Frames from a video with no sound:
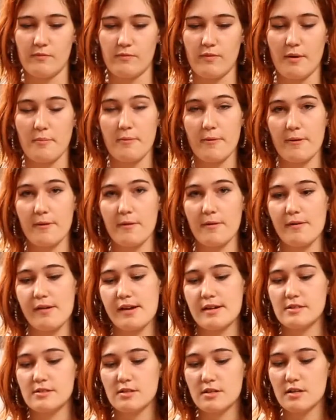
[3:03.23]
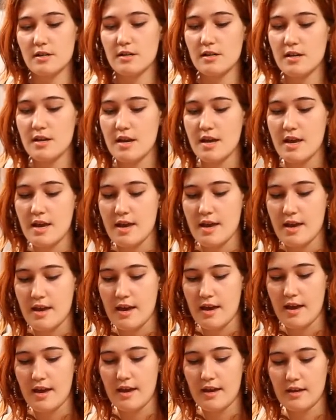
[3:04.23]
rubber eraser
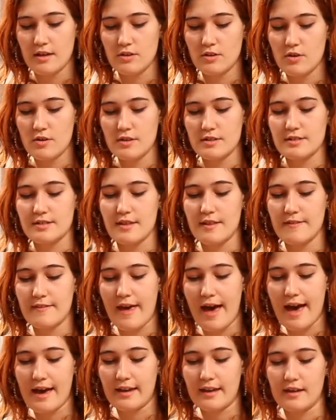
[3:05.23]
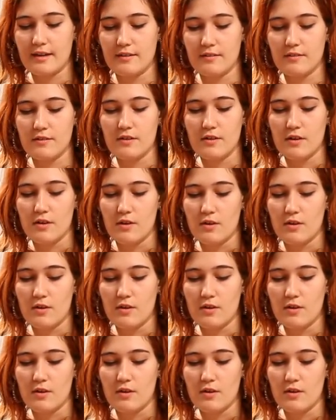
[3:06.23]
and notice that that can